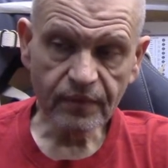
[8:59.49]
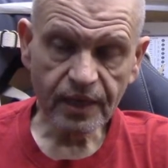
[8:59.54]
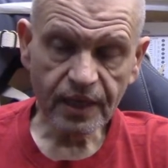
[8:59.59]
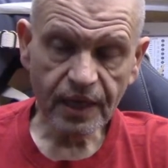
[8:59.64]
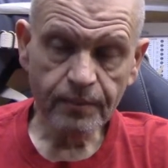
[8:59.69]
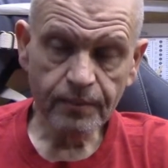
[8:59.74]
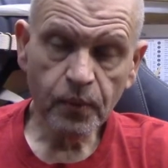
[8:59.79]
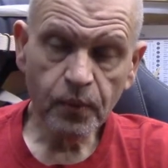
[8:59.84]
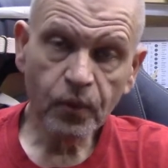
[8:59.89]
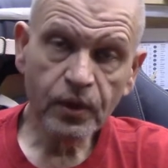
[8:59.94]

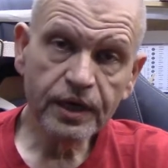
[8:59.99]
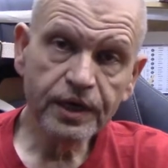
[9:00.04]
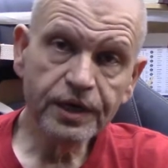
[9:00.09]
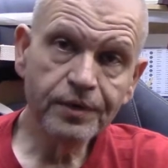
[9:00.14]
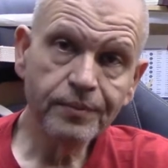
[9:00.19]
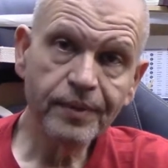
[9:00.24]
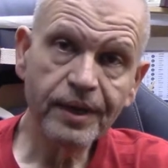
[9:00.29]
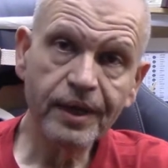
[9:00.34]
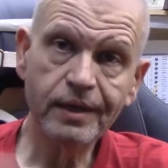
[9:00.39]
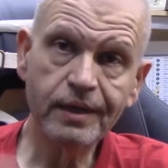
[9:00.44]
I've been wanting to
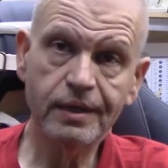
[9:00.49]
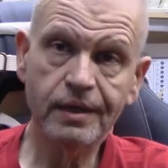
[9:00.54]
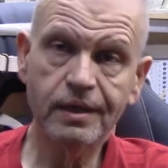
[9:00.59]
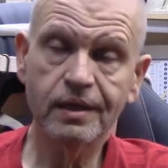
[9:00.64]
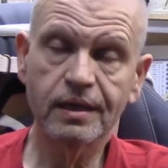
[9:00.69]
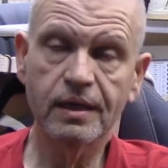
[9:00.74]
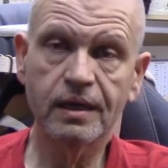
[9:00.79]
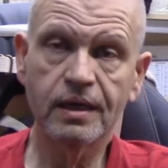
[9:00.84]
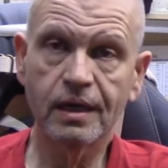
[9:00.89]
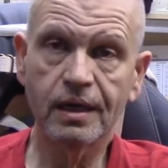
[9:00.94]
make
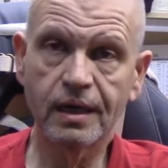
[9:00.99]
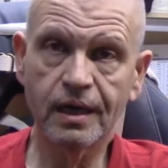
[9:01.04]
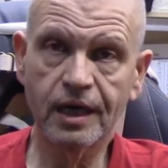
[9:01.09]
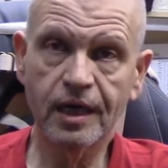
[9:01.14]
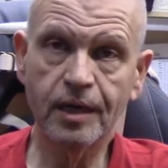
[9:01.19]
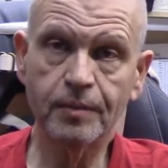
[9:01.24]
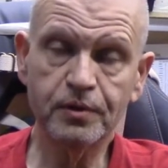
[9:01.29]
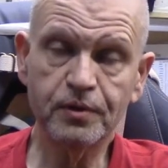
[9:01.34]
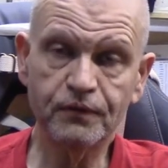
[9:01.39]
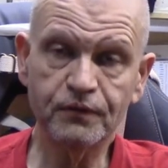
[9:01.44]
a
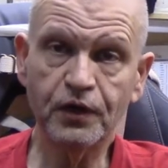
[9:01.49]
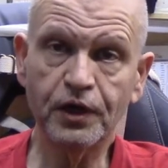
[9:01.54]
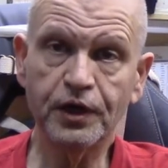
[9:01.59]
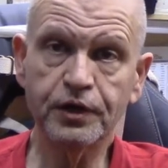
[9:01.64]
couple of lighter